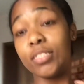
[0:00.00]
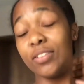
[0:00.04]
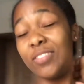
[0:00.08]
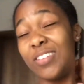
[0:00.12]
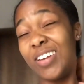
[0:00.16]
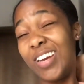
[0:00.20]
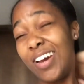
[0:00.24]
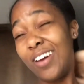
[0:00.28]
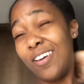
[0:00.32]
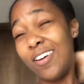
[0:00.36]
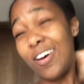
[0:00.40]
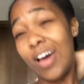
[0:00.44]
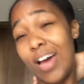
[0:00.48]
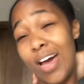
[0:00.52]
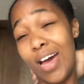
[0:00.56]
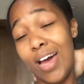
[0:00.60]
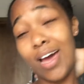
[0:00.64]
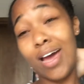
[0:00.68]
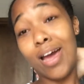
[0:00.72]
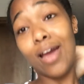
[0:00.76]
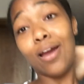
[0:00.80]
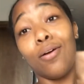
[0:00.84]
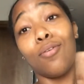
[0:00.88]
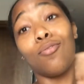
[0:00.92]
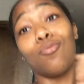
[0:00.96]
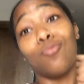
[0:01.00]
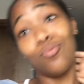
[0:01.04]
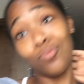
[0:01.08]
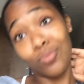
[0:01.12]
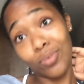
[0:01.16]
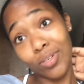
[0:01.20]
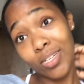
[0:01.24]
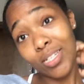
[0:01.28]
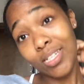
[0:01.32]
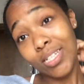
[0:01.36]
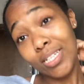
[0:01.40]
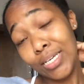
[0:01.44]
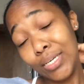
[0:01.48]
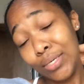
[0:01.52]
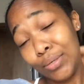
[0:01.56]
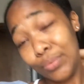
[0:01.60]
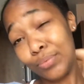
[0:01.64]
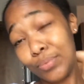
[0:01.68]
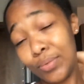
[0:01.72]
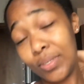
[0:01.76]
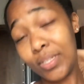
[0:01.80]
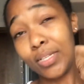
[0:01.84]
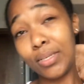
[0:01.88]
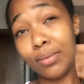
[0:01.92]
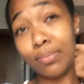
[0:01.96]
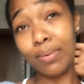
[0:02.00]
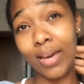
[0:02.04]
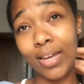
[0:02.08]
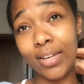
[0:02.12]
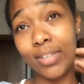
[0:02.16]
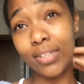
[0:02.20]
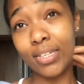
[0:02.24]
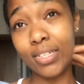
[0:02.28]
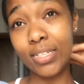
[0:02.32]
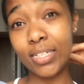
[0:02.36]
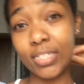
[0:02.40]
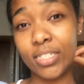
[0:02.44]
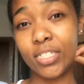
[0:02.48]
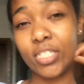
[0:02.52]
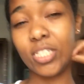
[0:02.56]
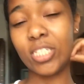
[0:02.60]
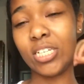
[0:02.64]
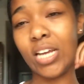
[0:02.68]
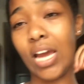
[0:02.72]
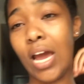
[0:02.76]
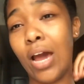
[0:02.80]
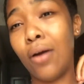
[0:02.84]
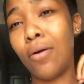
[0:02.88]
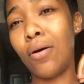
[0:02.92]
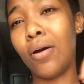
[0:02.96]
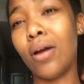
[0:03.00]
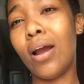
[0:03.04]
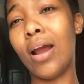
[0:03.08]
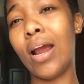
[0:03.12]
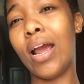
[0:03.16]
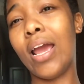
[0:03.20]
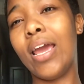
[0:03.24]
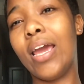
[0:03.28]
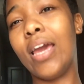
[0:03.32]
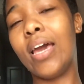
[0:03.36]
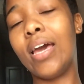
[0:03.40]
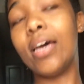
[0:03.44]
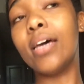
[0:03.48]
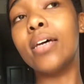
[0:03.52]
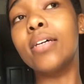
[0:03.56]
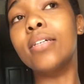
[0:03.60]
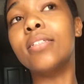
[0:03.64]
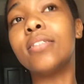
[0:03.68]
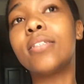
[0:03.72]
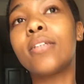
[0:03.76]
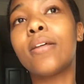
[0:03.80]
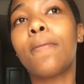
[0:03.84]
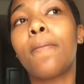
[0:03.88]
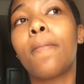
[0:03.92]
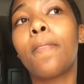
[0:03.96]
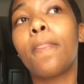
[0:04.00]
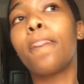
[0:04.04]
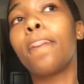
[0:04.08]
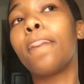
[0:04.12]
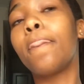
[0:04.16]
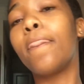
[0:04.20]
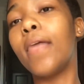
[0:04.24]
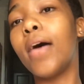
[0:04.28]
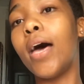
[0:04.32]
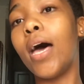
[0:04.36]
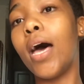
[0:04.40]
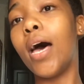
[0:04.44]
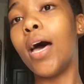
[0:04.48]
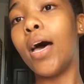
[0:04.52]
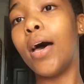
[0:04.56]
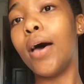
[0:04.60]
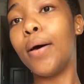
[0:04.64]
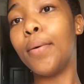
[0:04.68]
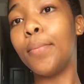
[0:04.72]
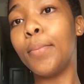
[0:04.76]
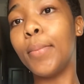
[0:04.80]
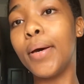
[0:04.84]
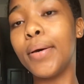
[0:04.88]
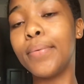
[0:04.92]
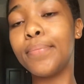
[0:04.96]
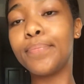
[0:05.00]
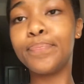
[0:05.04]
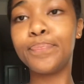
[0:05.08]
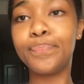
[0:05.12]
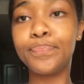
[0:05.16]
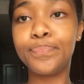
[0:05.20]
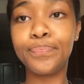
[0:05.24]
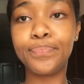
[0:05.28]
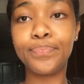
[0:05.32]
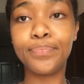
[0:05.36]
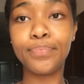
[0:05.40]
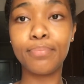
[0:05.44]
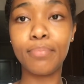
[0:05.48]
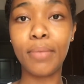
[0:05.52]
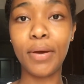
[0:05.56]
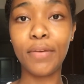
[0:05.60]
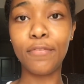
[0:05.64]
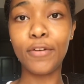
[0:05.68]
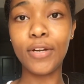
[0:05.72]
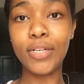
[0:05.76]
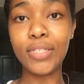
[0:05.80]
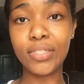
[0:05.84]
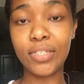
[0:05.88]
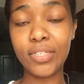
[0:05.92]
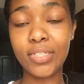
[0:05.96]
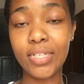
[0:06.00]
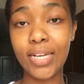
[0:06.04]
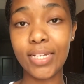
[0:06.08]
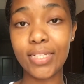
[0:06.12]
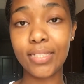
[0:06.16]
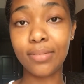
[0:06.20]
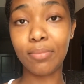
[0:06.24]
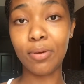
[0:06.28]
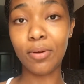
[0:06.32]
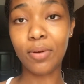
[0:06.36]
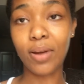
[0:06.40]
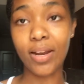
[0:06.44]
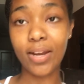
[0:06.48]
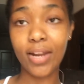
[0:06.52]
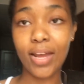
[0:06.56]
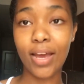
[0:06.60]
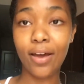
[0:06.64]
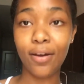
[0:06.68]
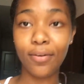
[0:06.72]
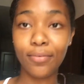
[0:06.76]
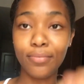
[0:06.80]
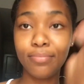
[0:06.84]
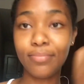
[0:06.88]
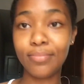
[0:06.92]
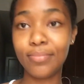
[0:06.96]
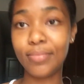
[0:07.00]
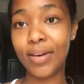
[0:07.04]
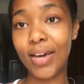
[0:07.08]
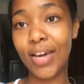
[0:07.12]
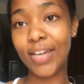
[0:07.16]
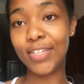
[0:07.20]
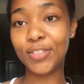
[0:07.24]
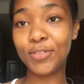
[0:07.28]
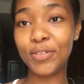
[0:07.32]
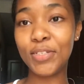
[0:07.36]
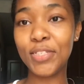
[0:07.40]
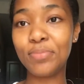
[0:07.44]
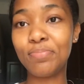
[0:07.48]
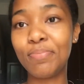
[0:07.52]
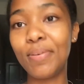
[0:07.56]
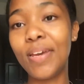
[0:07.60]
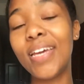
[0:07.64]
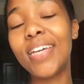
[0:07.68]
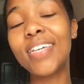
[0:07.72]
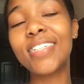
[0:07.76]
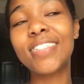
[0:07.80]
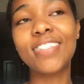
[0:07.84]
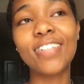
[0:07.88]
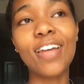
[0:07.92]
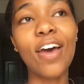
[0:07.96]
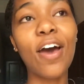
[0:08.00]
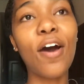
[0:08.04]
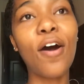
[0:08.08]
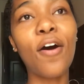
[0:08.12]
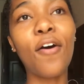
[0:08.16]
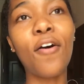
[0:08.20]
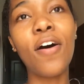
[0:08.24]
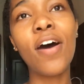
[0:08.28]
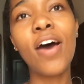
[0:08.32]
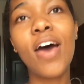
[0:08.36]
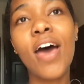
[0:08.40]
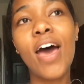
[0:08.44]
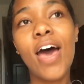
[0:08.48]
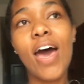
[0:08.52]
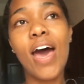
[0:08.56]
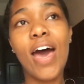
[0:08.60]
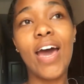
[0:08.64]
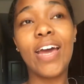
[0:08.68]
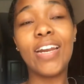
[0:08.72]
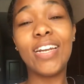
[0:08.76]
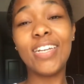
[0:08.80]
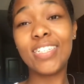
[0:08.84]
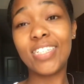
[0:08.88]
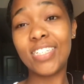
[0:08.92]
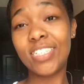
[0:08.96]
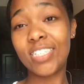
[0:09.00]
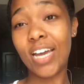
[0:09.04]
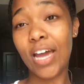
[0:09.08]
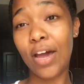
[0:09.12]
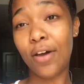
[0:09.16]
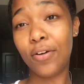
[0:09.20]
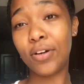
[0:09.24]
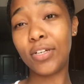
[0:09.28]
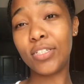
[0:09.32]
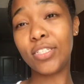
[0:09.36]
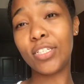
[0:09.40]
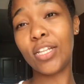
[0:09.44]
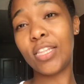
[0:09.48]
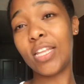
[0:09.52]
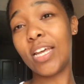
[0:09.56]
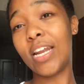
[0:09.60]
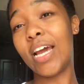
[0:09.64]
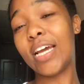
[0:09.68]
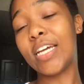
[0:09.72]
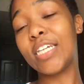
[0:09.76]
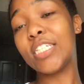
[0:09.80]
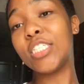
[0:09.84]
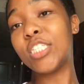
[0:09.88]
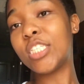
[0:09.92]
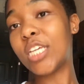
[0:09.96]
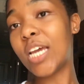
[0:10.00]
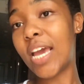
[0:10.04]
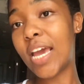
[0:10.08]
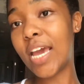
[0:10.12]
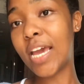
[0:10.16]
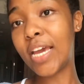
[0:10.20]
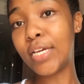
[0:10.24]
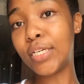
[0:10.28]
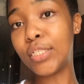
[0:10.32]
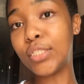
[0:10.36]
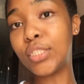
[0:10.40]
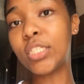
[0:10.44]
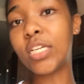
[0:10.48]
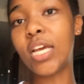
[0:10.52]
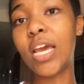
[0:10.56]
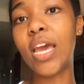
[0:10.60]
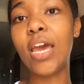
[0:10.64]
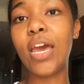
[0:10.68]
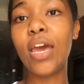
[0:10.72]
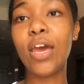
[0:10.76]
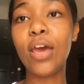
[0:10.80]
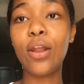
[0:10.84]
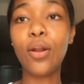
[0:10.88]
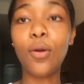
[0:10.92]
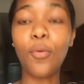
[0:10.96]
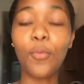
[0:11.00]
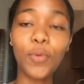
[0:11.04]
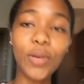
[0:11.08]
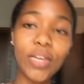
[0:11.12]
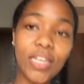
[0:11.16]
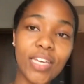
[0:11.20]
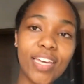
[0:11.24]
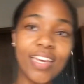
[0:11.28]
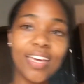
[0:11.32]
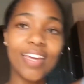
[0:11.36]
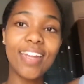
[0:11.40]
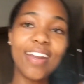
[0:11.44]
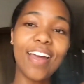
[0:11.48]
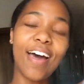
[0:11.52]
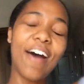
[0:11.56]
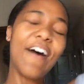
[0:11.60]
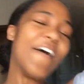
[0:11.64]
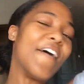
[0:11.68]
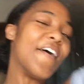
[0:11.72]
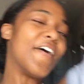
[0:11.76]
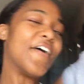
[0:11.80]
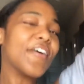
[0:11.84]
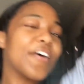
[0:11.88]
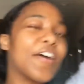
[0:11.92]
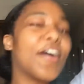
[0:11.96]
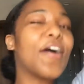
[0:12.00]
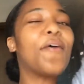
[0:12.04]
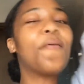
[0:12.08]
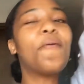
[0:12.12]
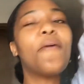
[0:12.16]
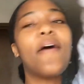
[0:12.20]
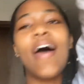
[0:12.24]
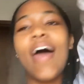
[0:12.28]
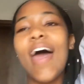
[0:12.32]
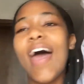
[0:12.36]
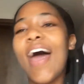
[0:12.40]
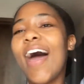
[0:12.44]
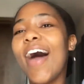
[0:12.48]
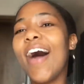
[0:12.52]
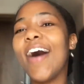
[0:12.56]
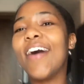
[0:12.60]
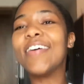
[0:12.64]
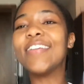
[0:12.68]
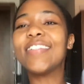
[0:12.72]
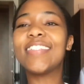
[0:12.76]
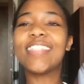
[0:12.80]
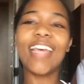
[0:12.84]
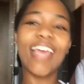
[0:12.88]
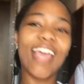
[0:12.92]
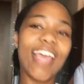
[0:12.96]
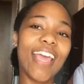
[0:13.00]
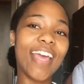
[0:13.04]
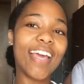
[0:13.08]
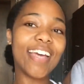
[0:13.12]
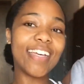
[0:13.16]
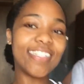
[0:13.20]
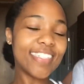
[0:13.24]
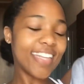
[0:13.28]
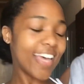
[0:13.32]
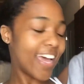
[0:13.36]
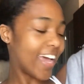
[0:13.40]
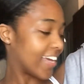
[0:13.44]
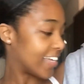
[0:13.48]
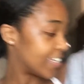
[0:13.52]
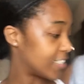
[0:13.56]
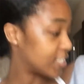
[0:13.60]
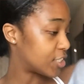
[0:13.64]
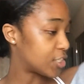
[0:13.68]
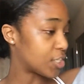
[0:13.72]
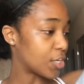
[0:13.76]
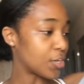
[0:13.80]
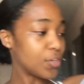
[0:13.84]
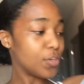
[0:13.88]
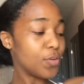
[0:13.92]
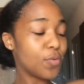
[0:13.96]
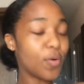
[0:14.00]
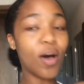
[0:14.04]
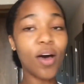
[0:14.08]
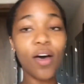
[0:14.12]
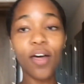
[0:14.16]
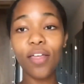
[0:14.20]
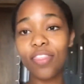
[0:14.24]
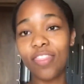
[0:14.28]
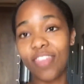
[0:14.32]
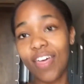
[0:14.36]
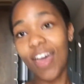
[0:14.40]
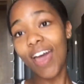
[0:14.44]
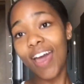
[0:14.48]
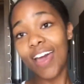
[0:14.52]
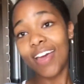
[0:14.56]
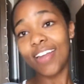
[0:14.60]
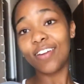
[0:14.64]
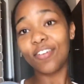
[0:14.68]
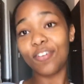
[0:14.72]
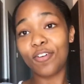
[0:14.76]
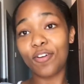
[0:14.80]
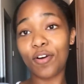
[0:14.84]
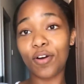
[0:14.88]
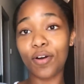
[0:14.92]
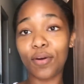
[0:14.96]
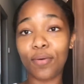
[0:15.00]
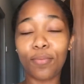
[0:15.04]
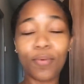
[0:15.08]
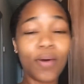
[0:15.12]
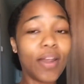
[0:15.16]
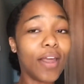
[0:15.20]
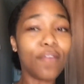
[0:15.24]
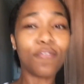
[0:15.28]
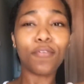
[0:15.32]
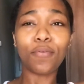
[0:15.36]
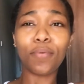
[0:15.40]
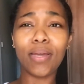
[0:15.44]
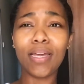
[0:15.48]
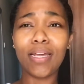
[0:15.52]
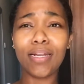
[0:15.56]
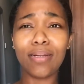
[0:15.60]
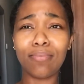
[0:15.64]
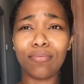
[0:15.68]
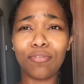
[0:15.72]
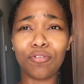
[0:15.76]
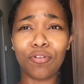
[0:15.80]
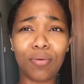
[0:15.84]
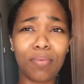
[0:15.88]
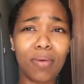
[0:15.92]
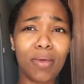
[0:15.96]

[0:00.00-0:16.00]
now I really badly need to shower, and my friends are texting me right now as we speak, so I need to shower so that I can change and we can all go out and I can show you all that, or whatever we end up doing.